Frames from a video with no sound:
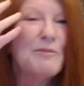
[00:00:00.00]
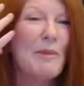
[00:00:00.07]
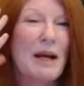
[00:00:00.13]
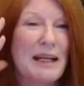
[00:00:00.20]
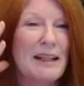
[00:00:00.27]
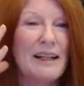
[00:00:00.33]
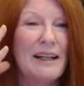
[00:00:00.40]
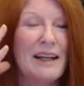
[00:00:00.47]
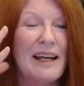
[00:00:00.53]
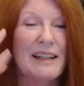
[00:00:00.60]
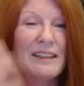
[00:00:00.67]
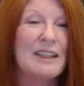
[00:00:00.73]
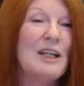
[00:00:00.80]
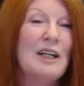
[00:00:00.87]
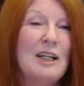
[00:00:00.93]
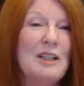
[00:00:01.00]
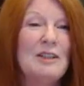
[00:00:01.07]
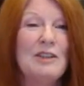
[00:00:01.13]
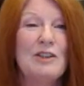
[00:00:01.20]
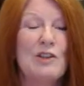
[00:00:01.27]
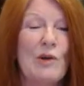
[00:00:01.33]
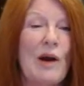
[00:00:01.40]
in my intellect,
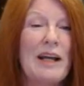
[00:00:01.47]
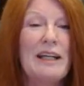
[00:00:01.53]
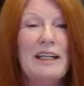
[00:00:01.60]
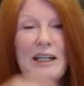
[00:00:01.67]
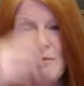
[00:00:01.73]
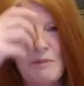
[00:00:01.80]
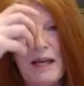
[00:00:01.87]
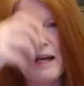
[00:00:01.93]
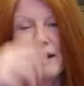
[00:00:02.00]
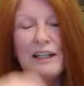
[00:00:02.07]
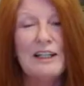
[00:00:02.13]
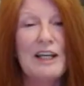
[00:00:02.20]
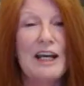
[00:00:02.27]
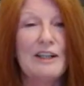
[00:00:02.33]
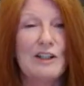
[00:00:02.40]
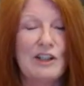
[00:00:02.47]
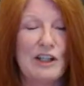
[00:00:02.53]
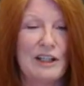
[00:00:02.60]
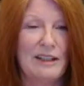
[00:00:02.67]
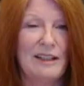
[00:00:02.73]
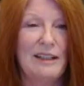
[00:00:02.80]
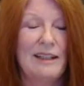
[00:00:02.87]
try and keep that
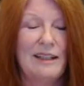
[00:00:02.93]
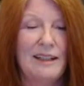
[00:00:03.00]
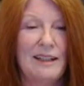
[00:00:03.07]
connection